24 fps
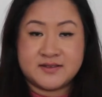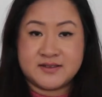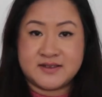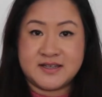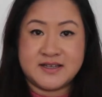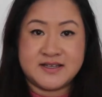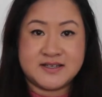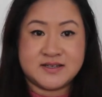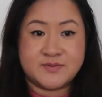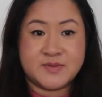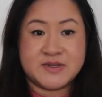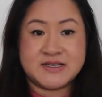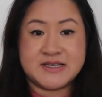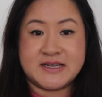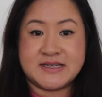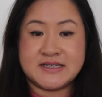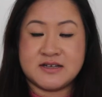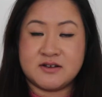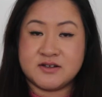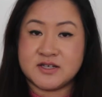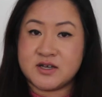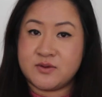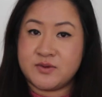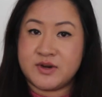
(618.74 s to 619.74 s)
these are my
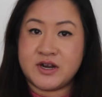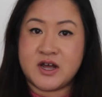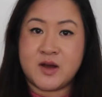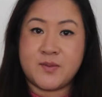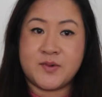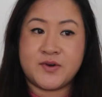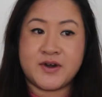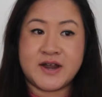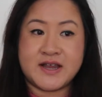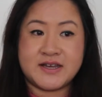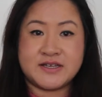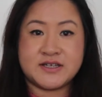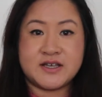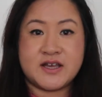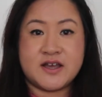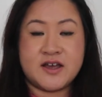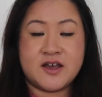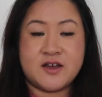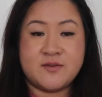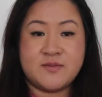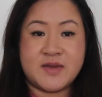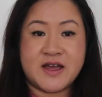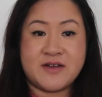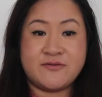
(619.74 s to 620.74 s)
details, I want to upgrade."
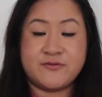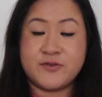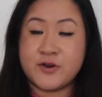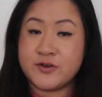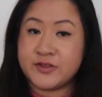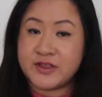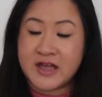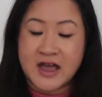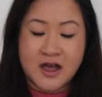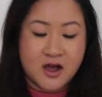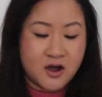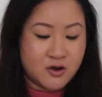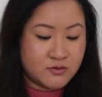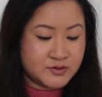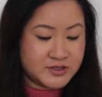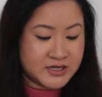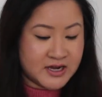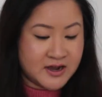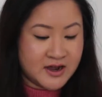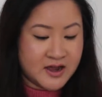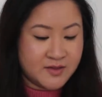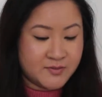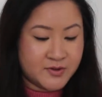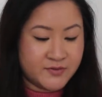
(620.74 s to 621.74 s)
And for that whole
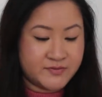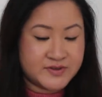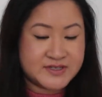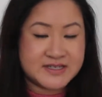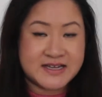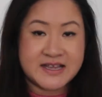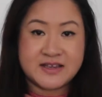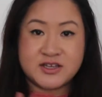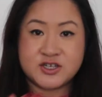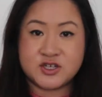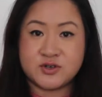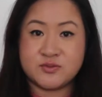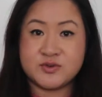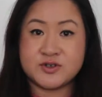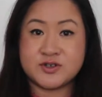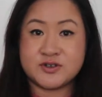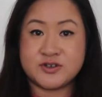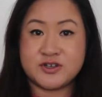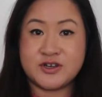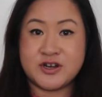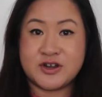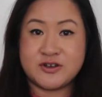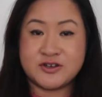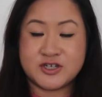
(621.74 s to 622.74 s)
time, obviously, she was
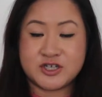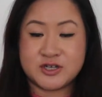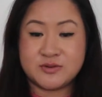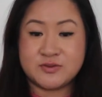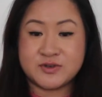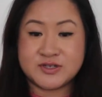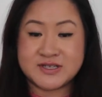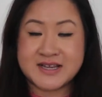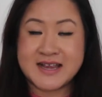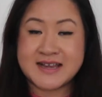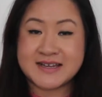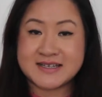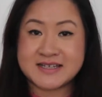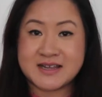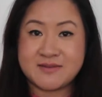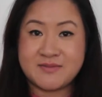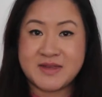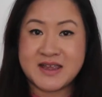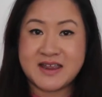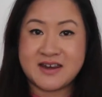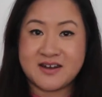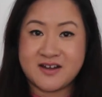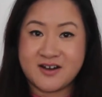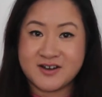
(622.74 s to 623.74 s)
texting
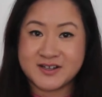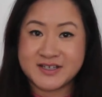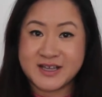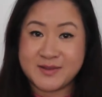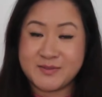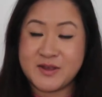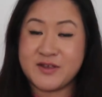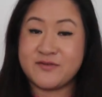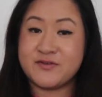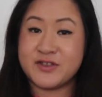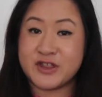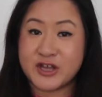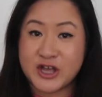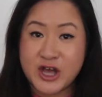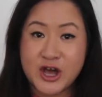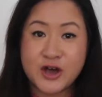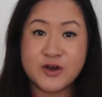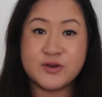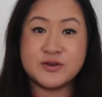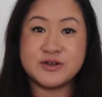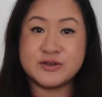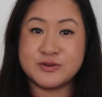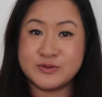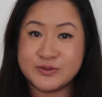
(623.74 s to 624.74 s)
me and asking me for the
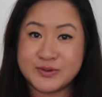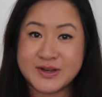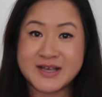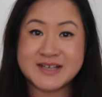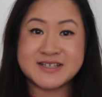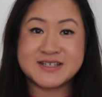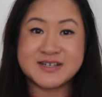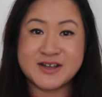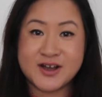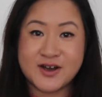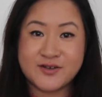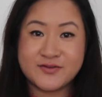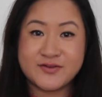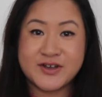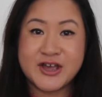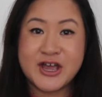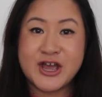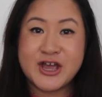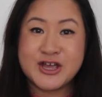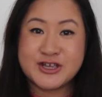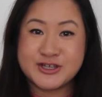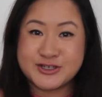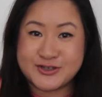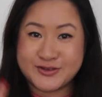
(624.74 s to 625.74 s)
code and all that stuff.
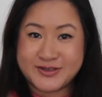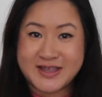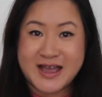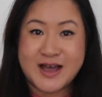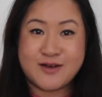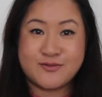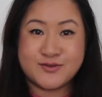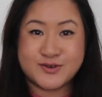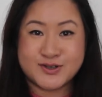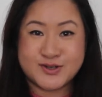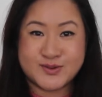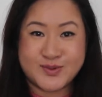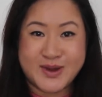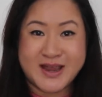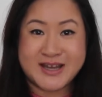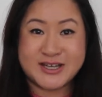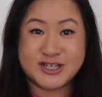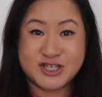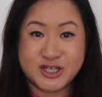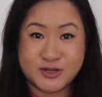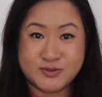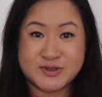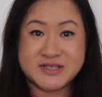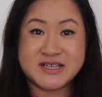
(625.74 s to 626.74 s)
So that was when
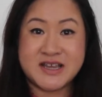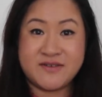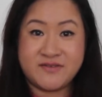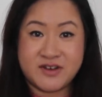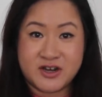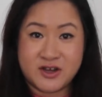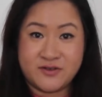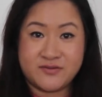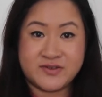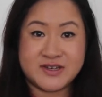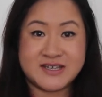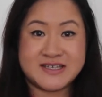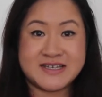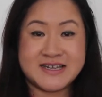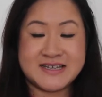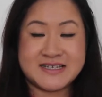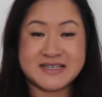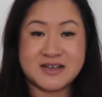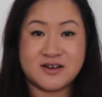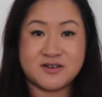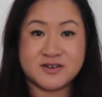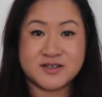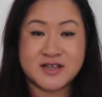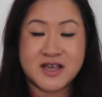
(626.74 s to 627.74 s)
she was giving over the
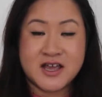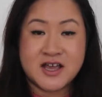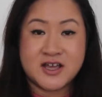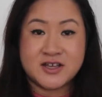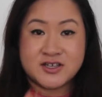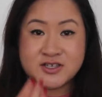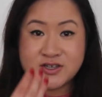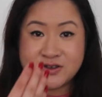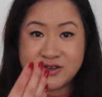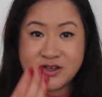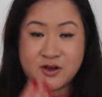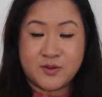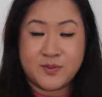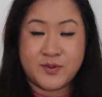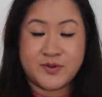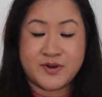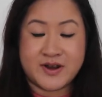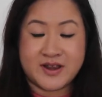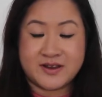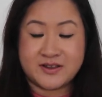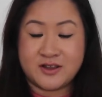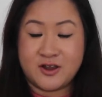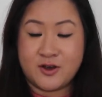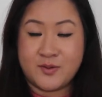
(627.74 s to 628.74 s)
details. So the
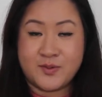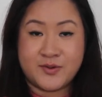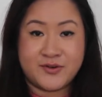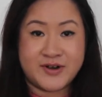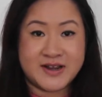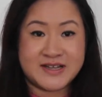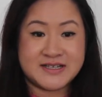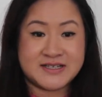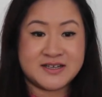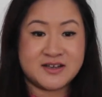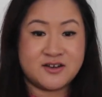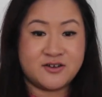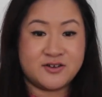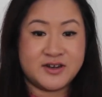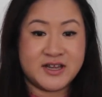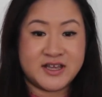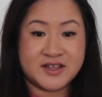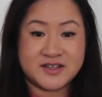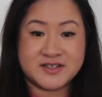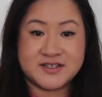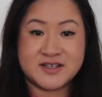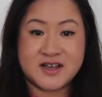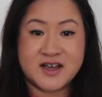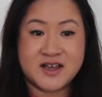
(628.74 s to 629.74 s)
operator on the
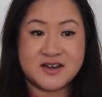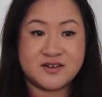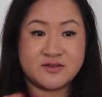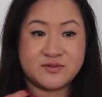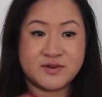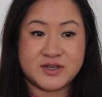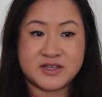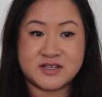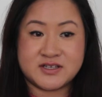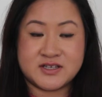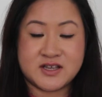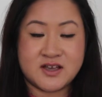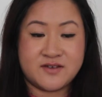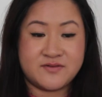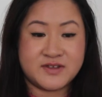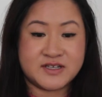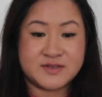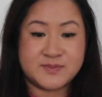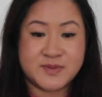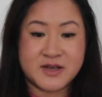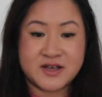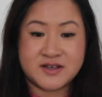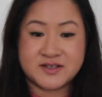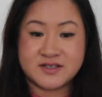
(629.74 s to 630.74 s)
other side, or the
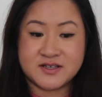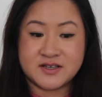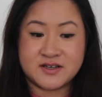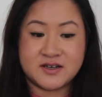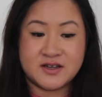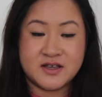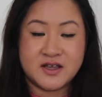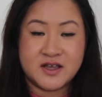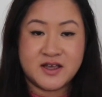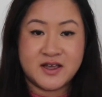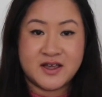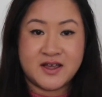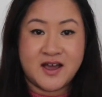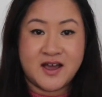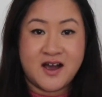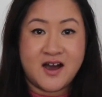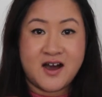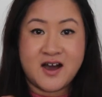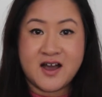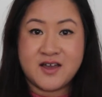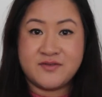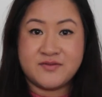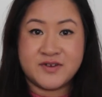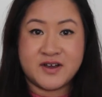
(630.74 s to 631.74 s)
service person,
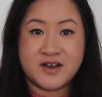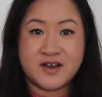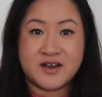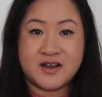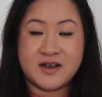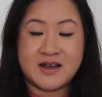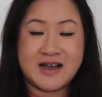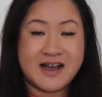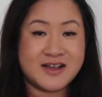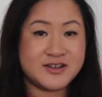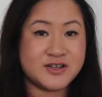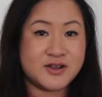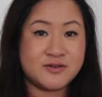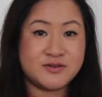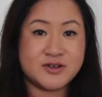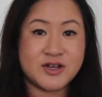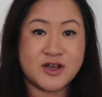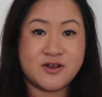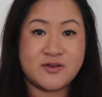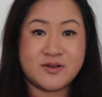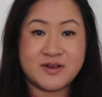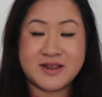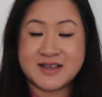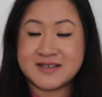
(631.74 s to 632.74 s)

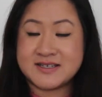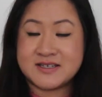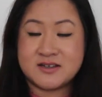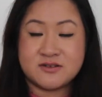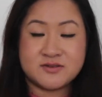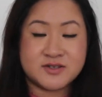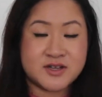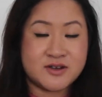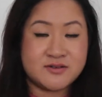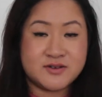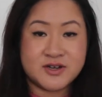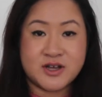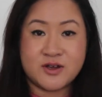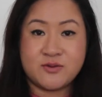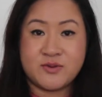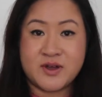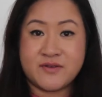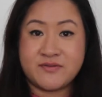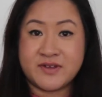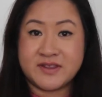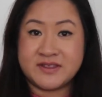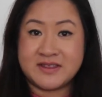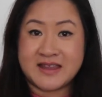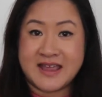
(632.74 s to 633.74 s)
I still don't know
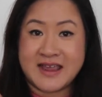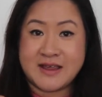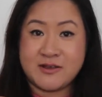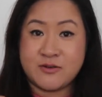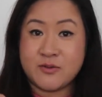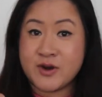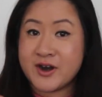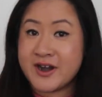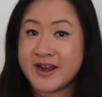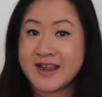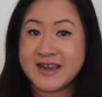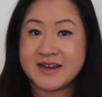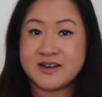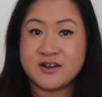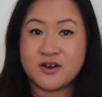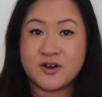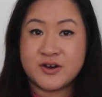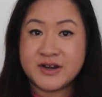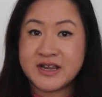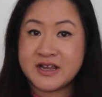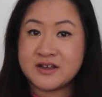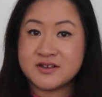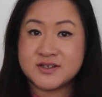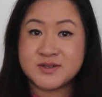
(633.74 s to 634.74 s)
whether they were in
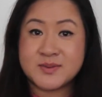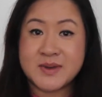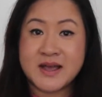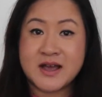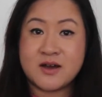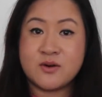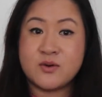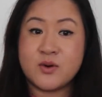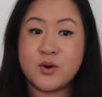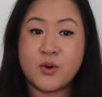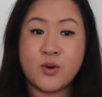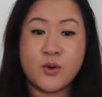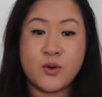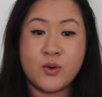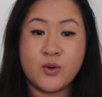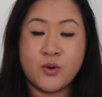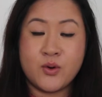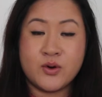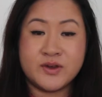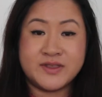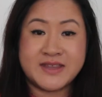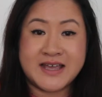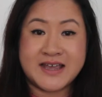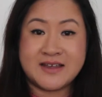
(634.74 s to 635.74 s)
on it as well,
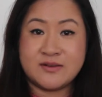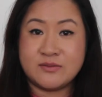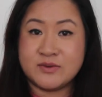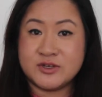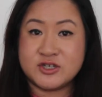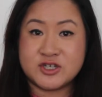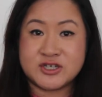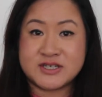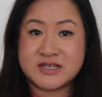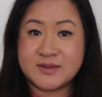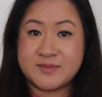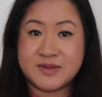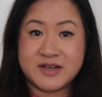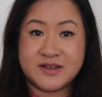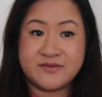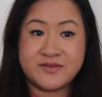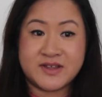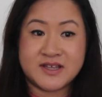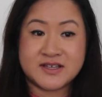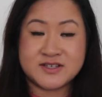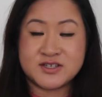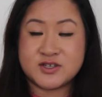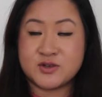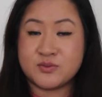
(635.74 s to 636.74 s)
or they were just
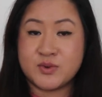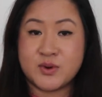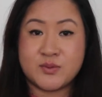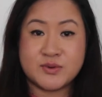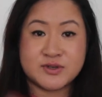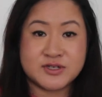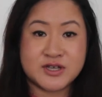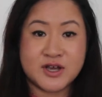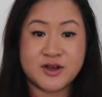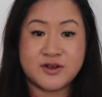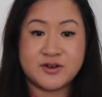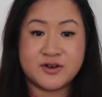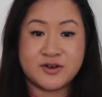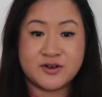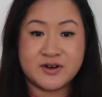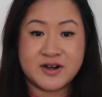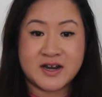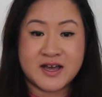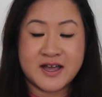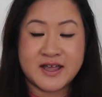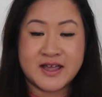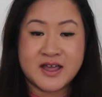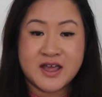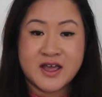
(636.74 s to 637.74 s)
oblivious to what was going on.
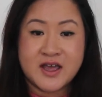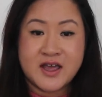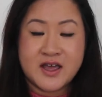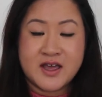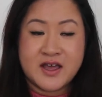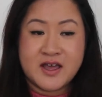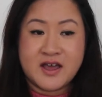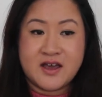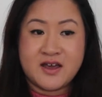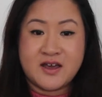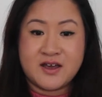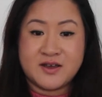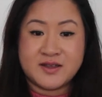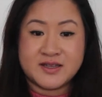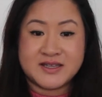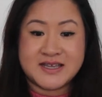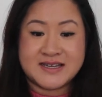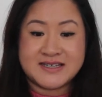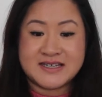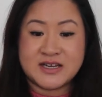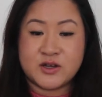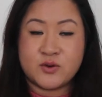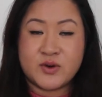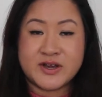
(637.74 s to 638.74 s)
Like,
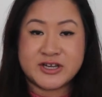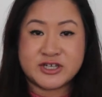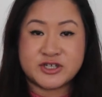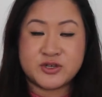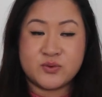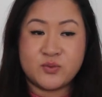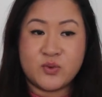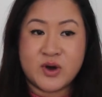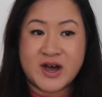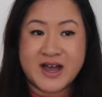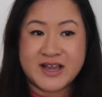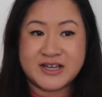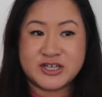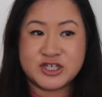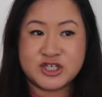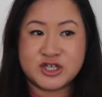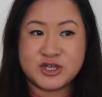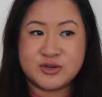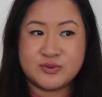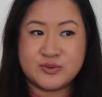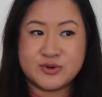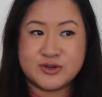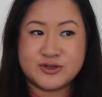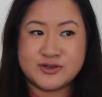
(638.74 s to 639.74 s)
they didn't question why
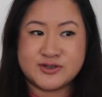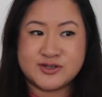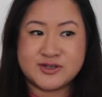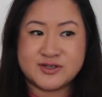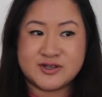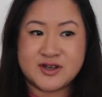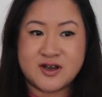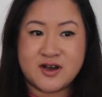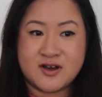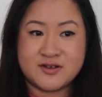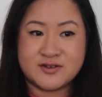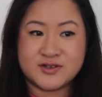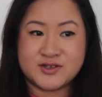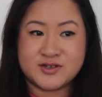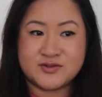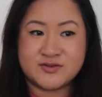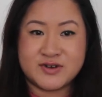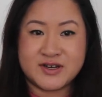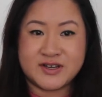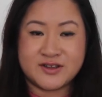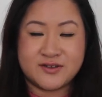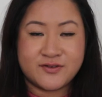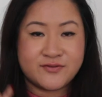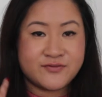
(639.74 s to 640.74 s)
she was
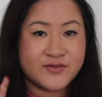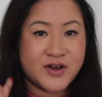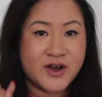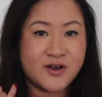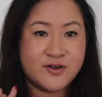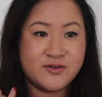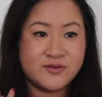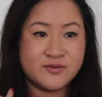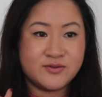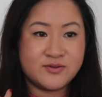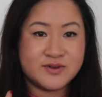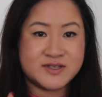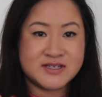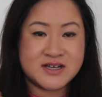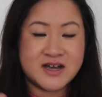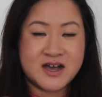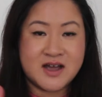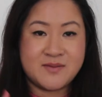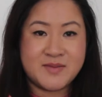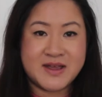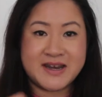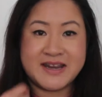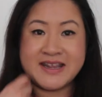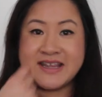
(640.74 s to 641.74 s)
answering the phone all the
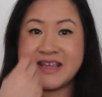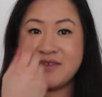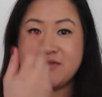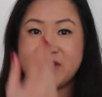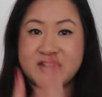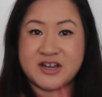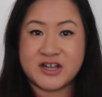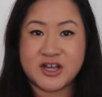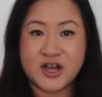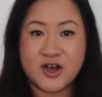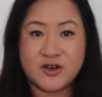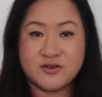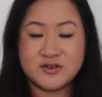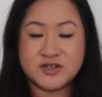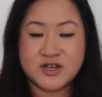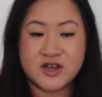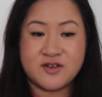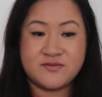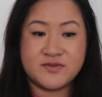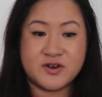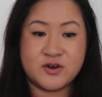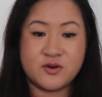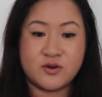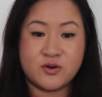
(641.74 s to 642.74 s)
time and then giving the code
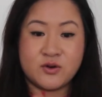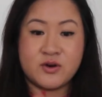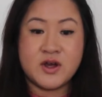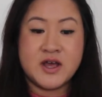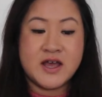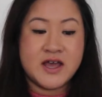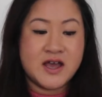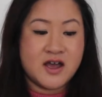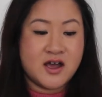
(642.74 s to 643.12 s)
over, or